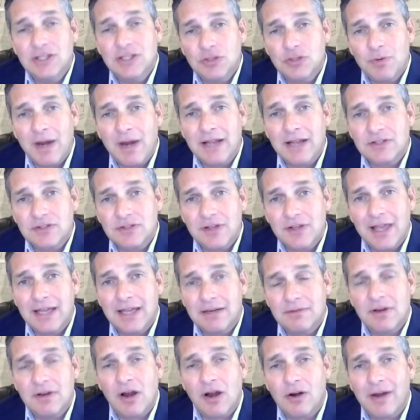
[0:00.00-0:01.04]
translate
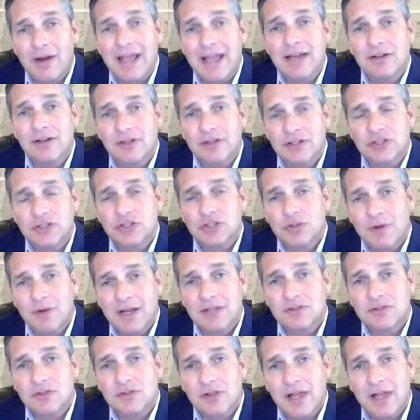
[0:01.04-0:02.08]
and our analysts
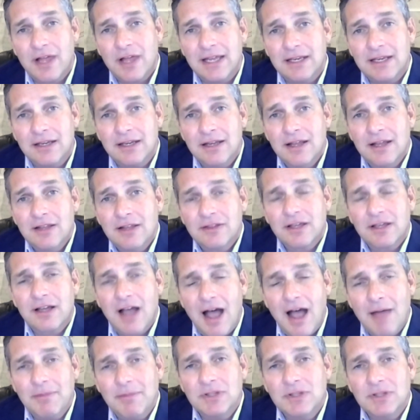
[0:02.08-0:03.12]
translate the
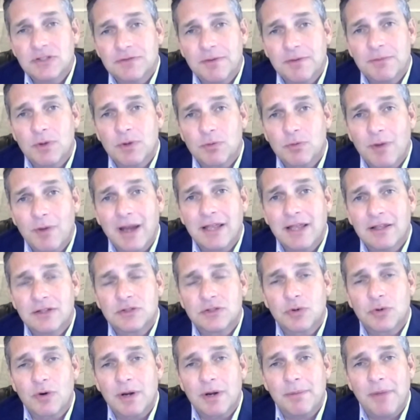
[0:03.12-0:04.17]
comments from the
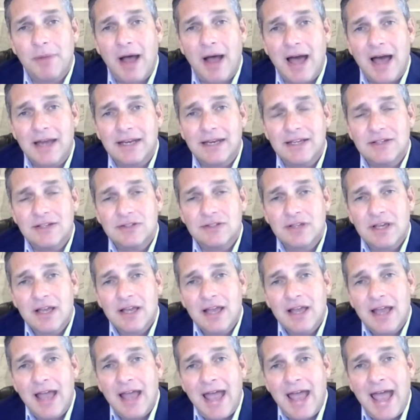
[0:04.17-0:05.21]
regulatory bodies
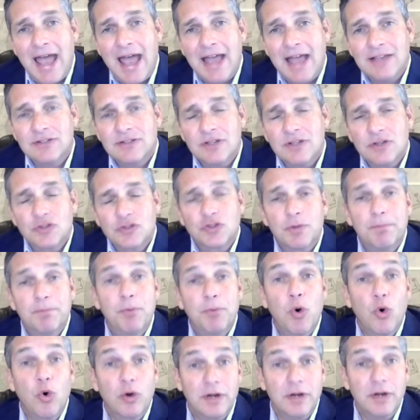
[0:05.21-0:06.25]
as
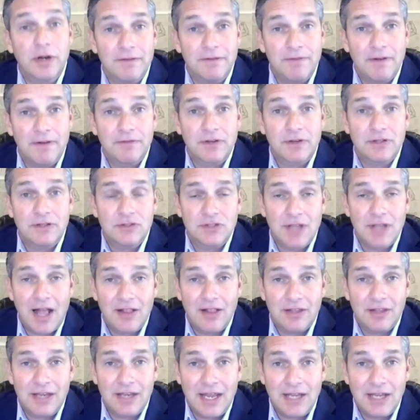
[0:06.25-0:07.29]
supportive of
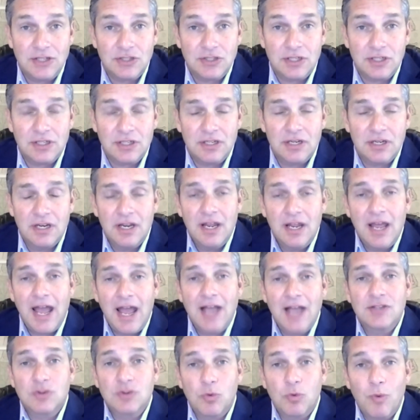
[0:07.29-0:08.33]
consolidation
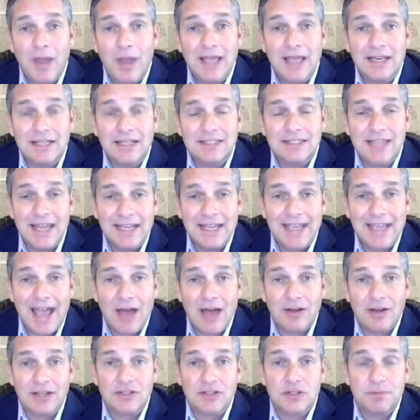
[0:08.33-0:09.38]
as a way to take
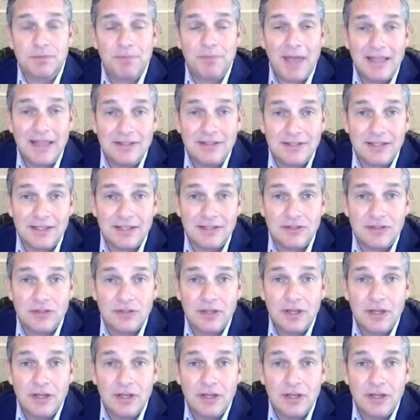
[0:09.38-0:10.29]
out expenses